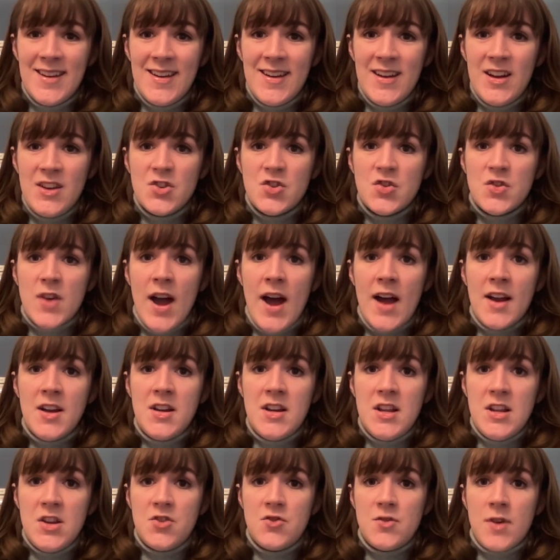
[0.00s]

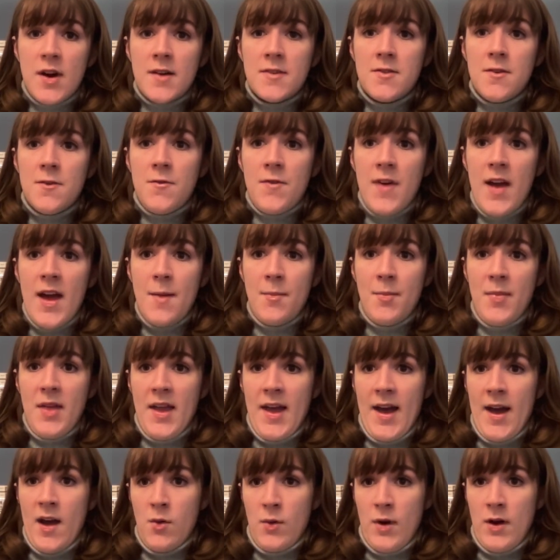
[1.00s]
Tragedy struck the family,
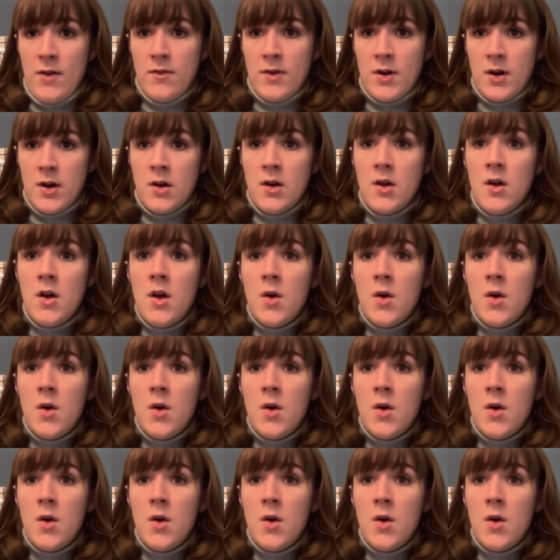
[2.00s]
however,